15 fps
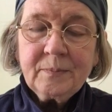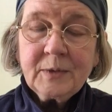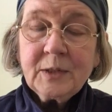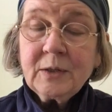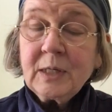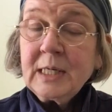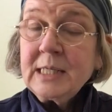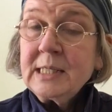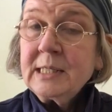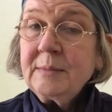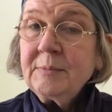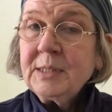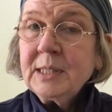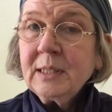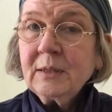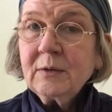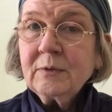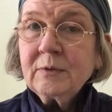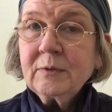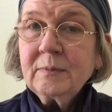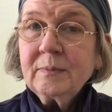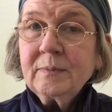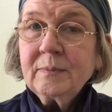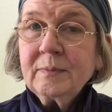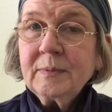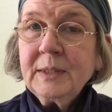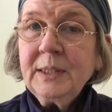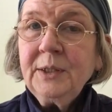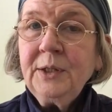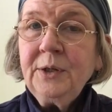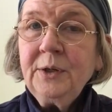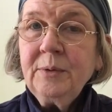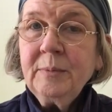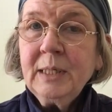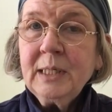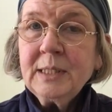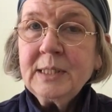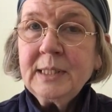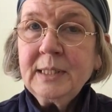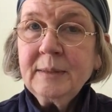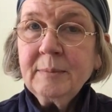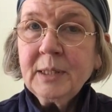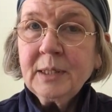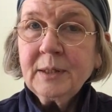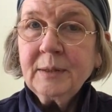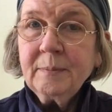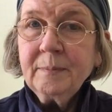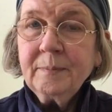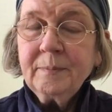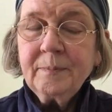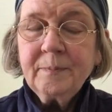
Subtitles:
Christ himself in humility among them.